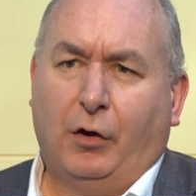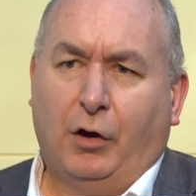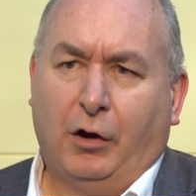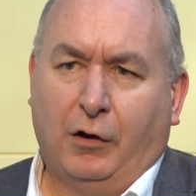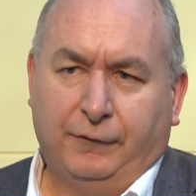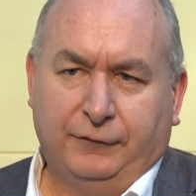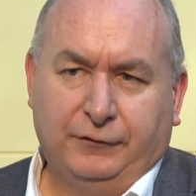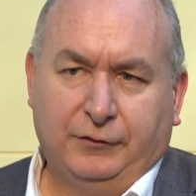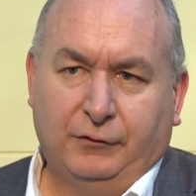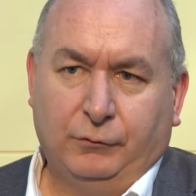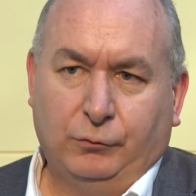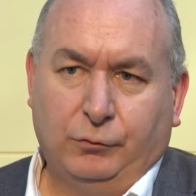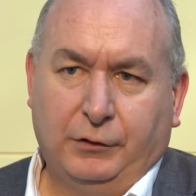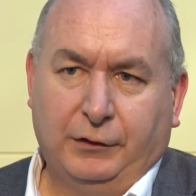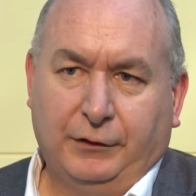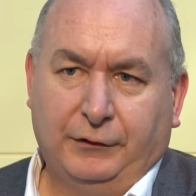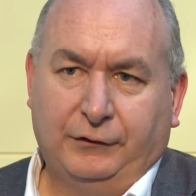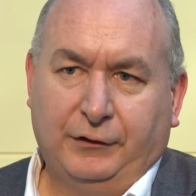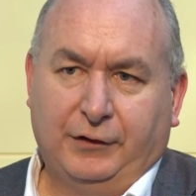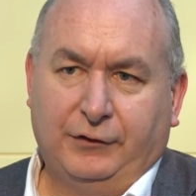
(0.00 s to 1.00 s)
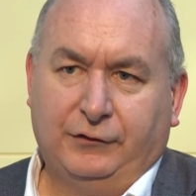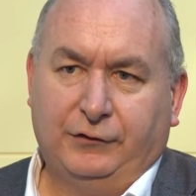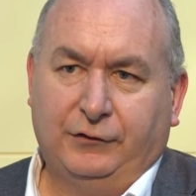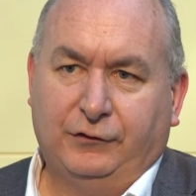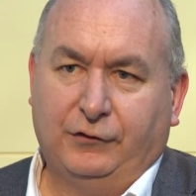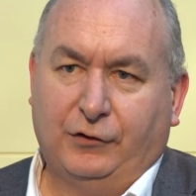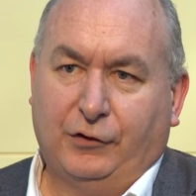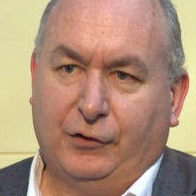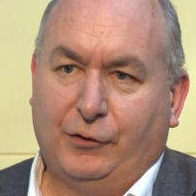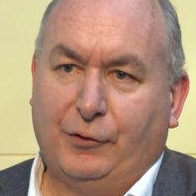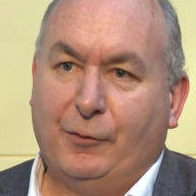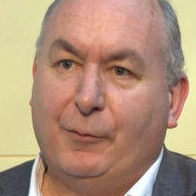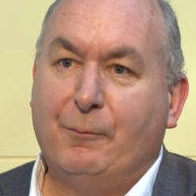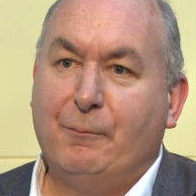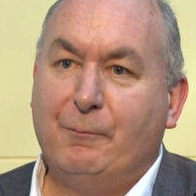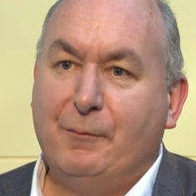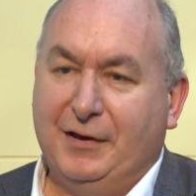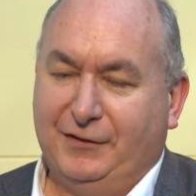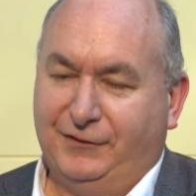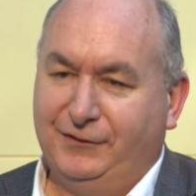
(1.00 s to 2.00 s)
Often organisations are
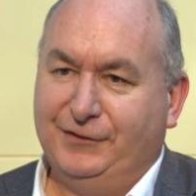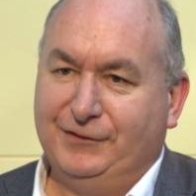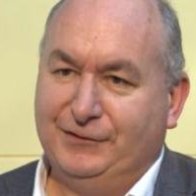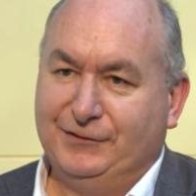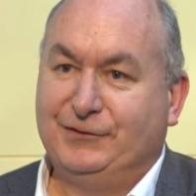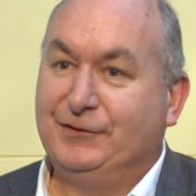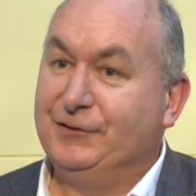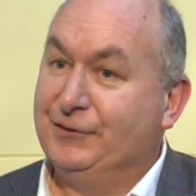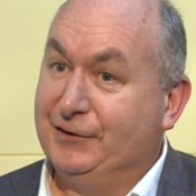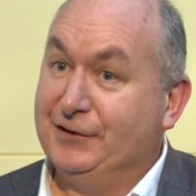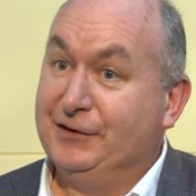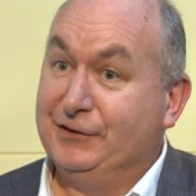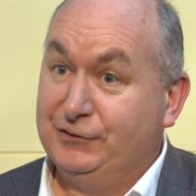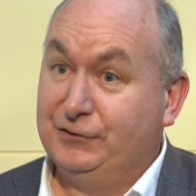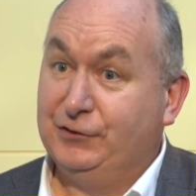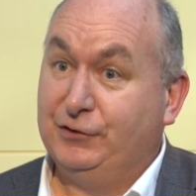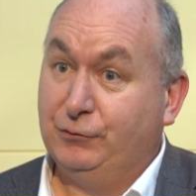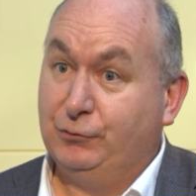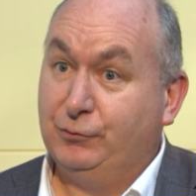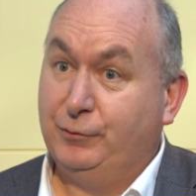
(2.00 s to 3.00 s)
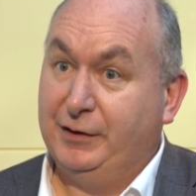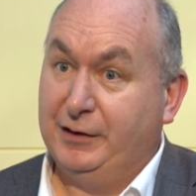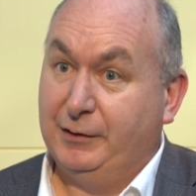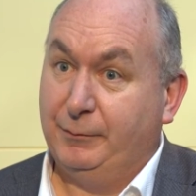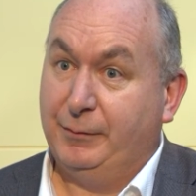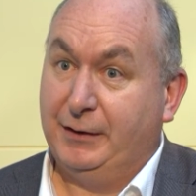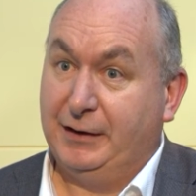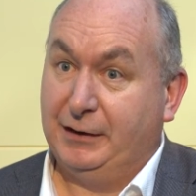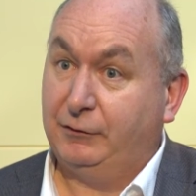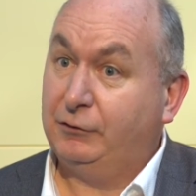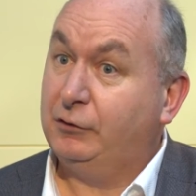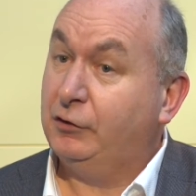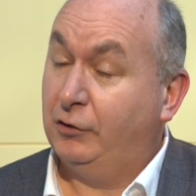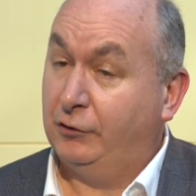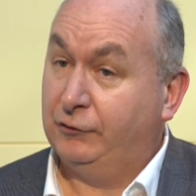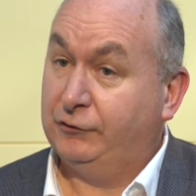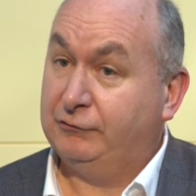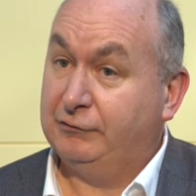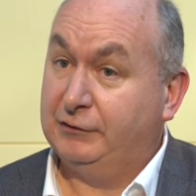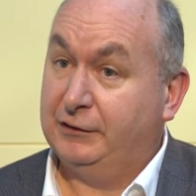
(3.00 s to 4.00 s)
messaged that it should all be about
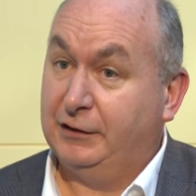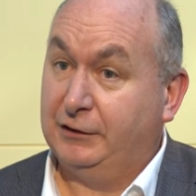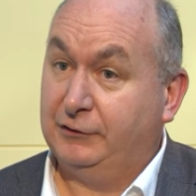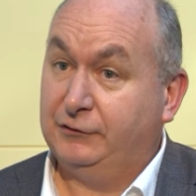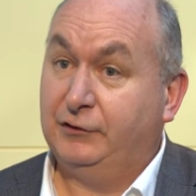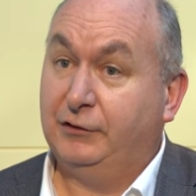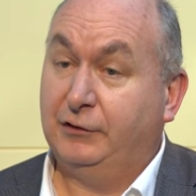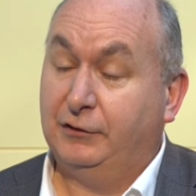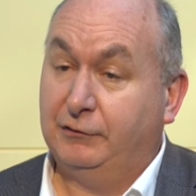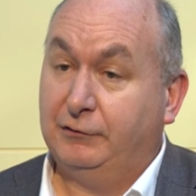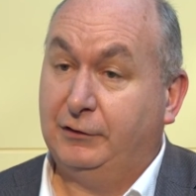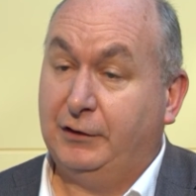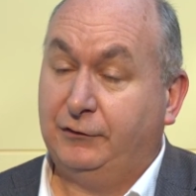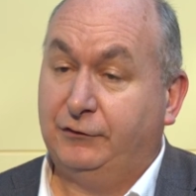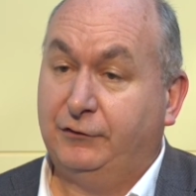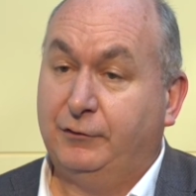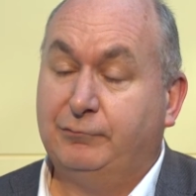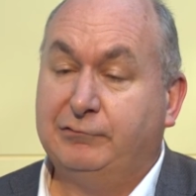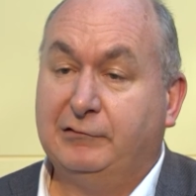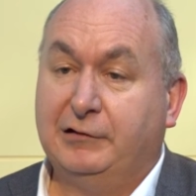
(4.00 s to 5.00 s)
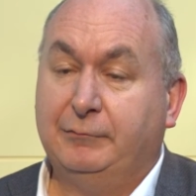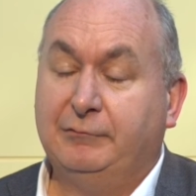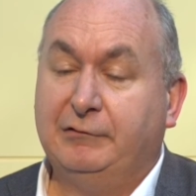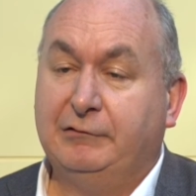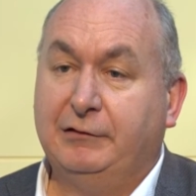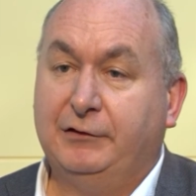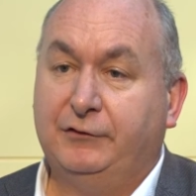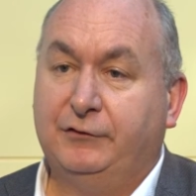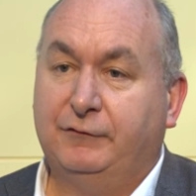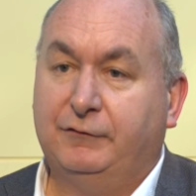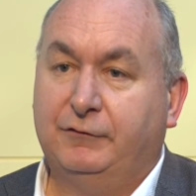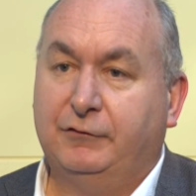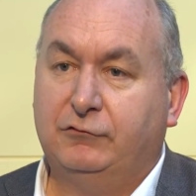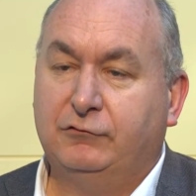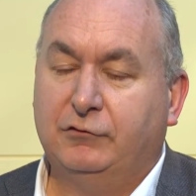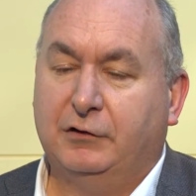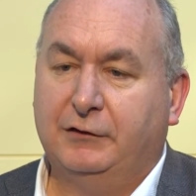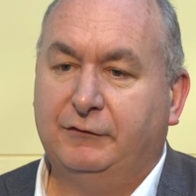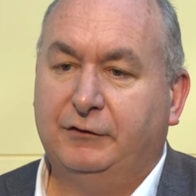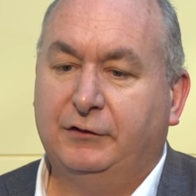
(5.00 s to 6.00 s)
cost reduction and that that's the primary reason for
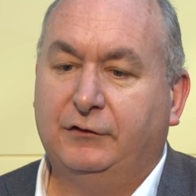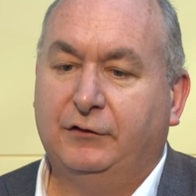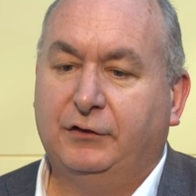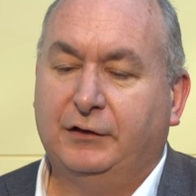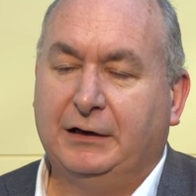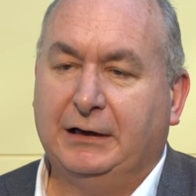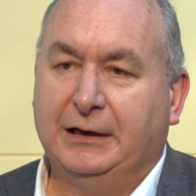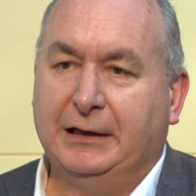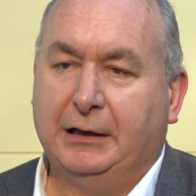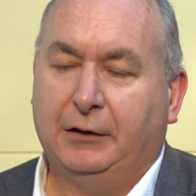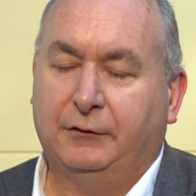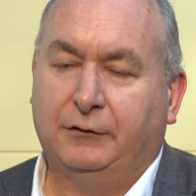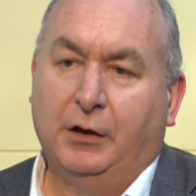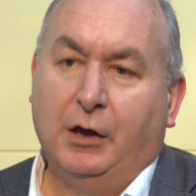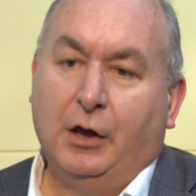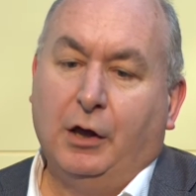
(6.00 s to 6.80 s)
driving to the cloud.